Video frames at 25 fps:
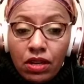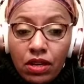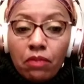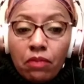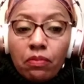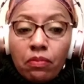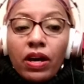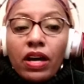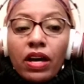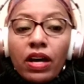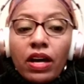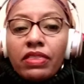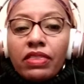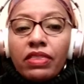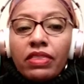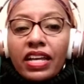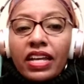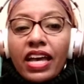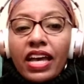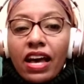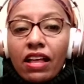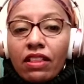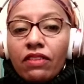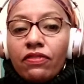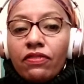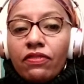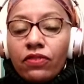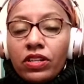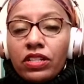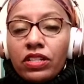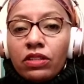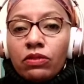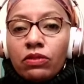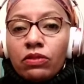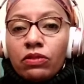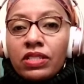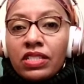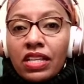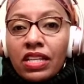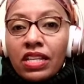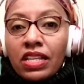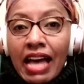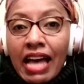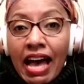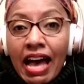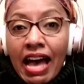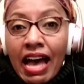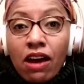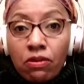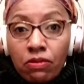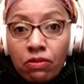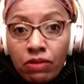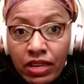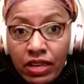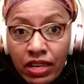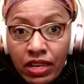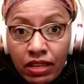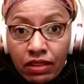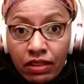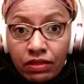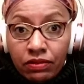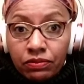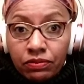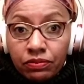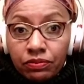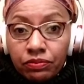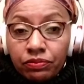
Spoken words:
But that California was allowing